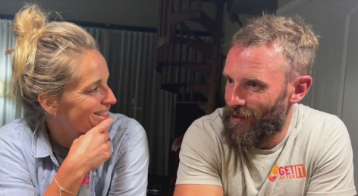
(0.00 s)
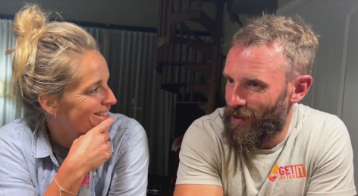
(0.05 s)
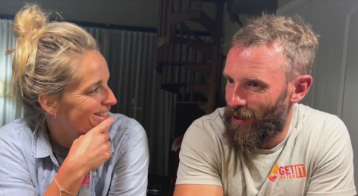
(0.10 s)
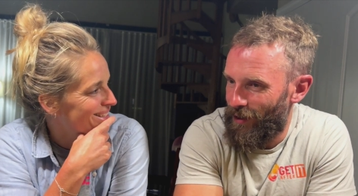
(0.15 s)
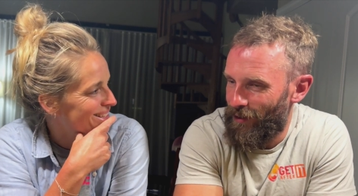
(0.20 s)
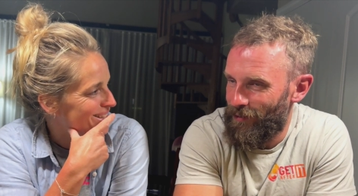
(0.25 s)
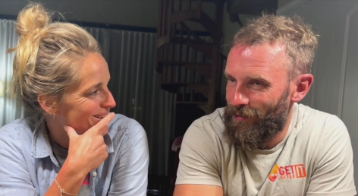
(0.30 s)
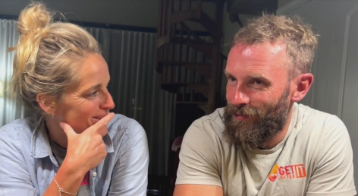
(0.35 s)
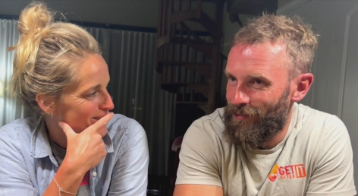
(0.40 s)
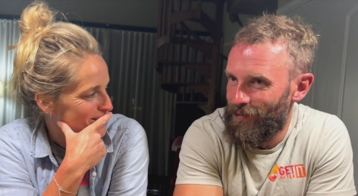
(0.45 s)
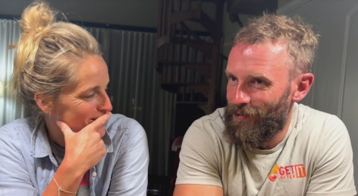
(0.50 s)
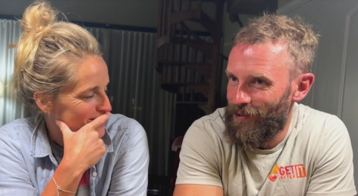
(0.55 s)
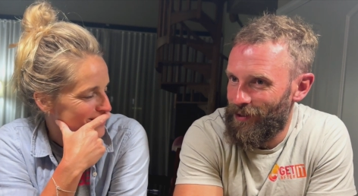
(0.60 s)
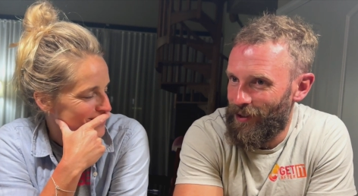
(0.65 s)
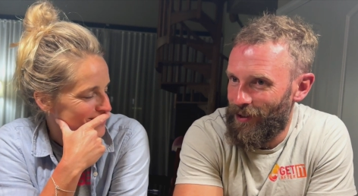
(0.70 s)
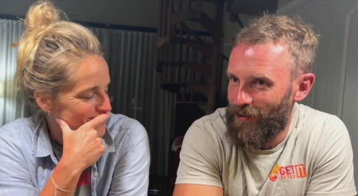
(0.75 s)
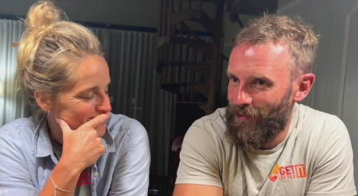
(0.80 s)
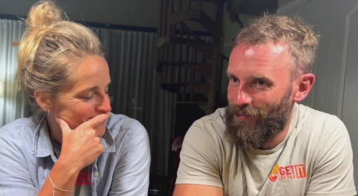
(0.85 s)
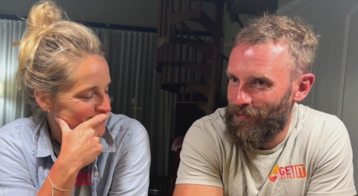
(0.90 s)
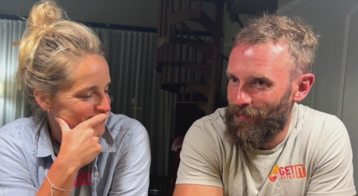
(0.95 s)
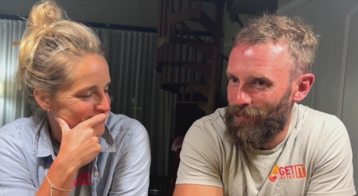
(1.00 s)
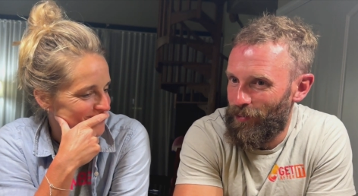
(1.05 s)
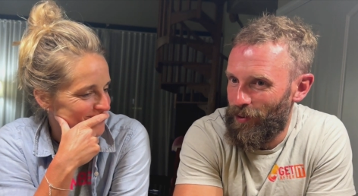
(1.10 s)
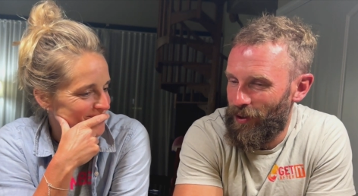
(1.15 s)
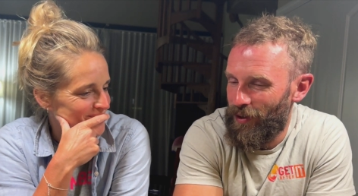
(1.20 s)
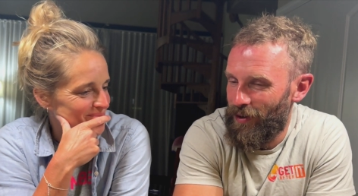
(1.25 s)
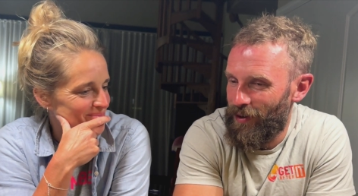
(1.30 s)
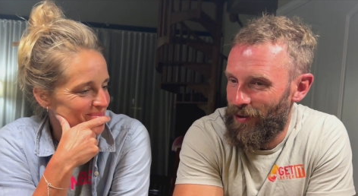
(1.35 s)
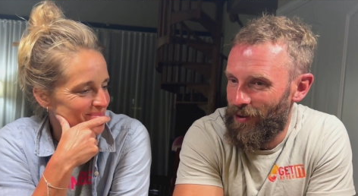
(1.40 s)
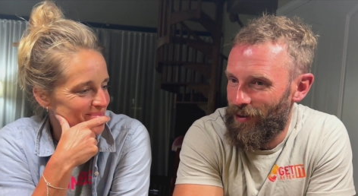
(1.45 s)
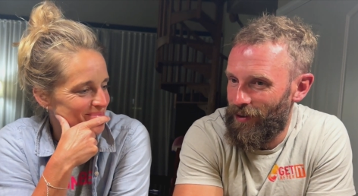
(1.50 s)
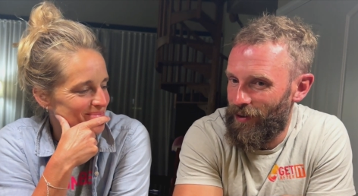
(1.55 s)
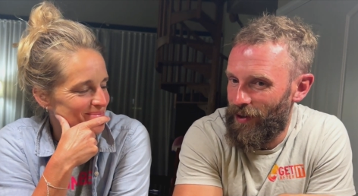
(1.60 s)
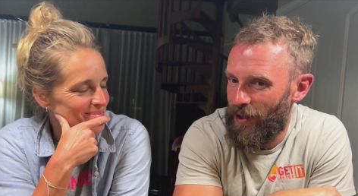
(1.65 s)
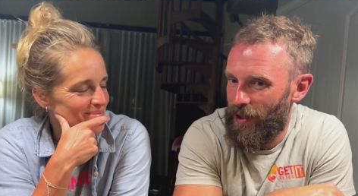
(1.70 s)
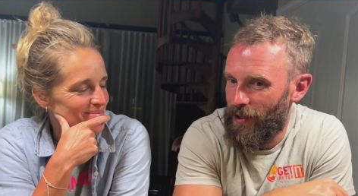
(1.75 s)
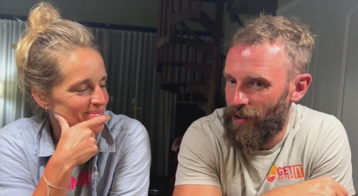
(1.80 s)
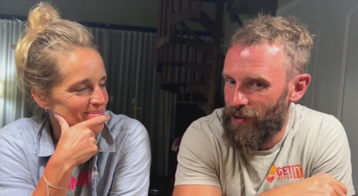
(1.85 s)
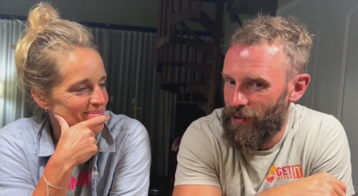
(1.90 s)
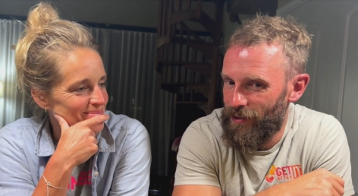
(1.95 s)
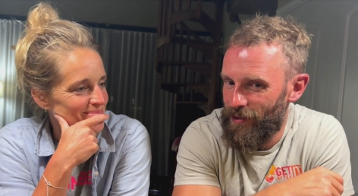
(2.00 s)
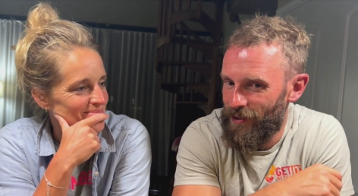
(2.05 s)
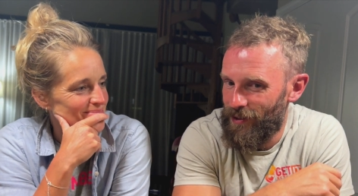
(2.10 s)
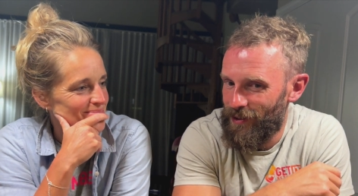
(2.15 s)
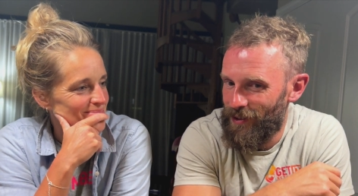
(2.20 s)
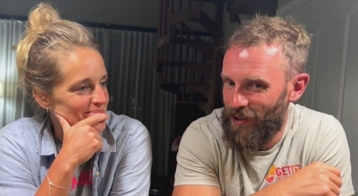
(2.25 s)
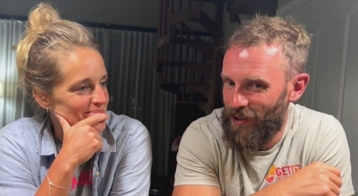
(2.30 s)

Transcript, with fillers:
Speaker 1: yeah, yeah, but then,